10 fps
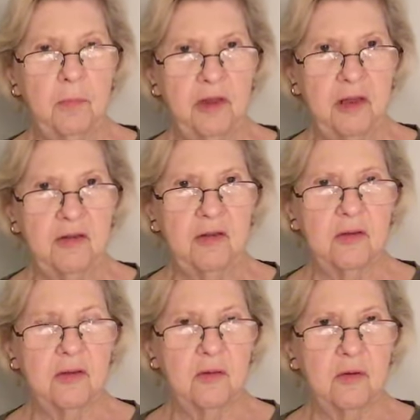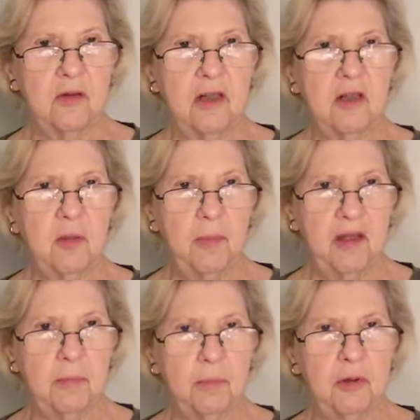please click the
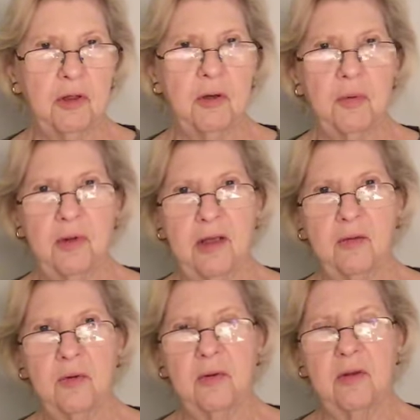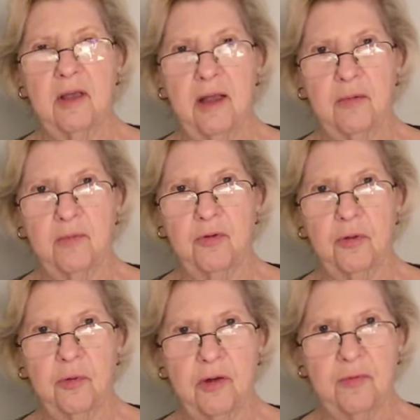button below and you can get
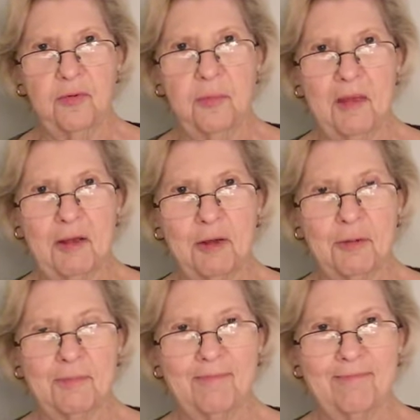further information.